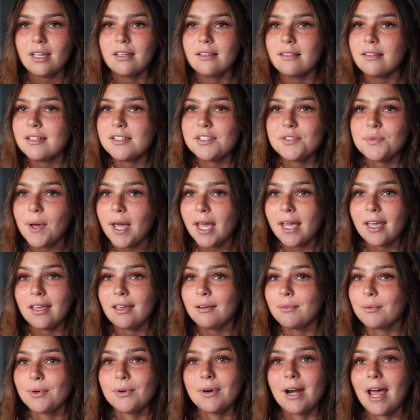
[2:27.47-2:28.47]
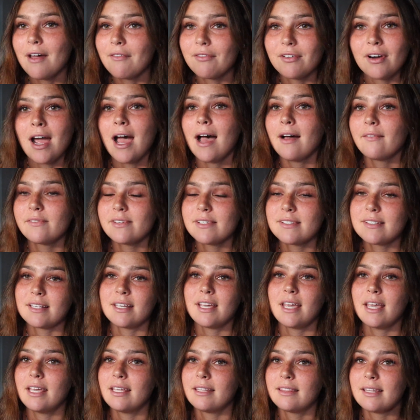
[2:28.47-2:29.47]
This way, you won't ever have to
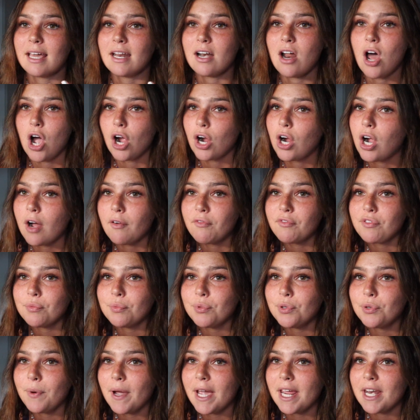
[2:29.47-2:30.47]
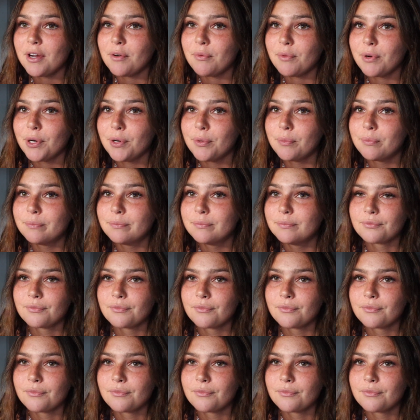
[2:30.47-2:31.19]
sit in that uncomfortable waiting room